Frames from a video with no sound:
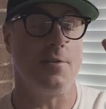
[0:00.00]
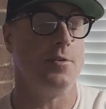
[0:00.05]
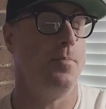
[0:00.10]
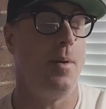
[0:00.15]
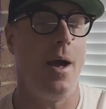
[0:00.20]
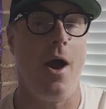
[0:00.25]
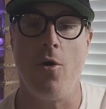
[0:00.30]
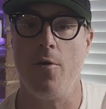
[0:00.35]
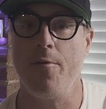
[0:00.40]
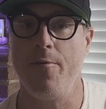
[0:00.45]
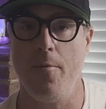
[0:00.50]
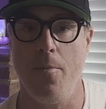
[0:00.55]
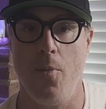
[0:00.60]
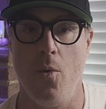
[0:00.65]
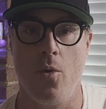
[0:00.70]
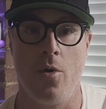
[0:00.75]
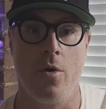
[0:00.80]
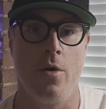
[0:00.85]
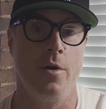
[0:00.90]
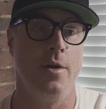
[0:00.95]
It's a powerful
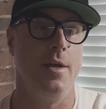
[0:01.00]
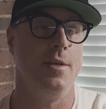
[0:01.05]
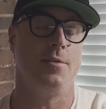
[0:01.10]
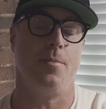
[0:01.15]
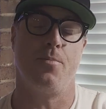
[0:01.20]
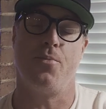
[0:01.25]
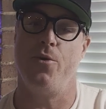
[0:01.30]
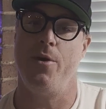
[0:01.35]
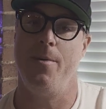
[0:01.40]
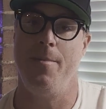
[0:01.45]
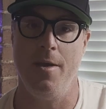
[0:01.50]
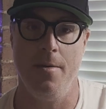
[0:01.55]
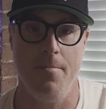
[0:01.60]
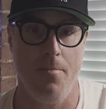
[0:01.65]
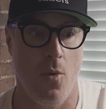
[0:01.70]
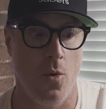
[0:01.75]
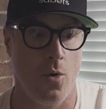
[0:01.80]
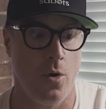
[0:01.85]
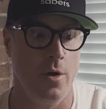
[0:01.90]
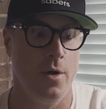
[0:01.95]
board. It's a
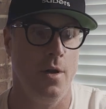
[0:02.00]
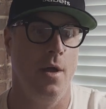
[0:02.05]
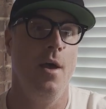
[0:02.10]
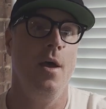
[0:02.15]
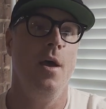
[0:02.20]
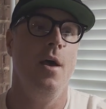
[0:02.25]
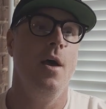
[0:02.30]
premium board.